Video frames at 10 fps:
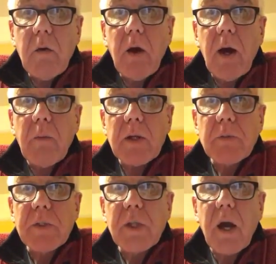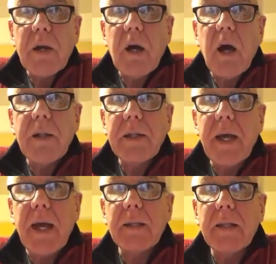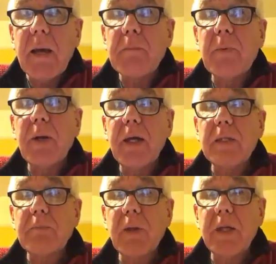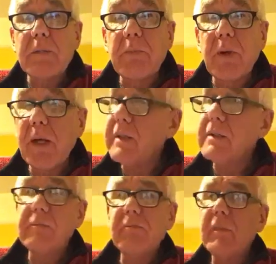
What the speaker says: Right, once we start the countdown, please, please, please,